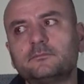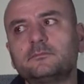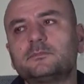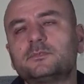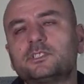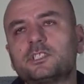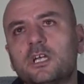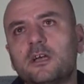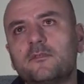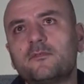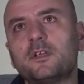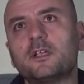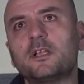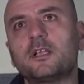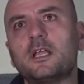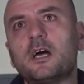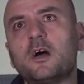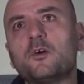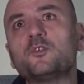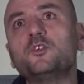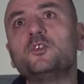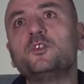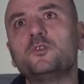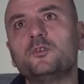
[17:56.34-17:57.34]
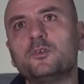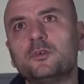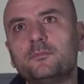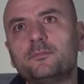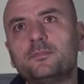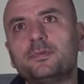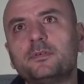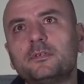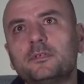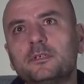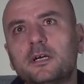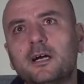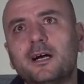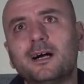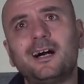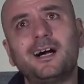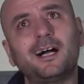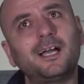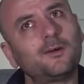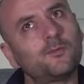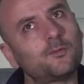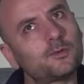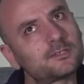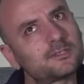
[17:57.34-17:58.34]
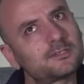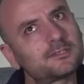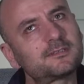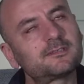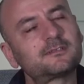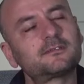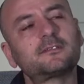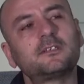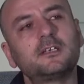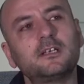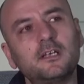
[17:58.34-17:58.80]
traveling around Europe. I was,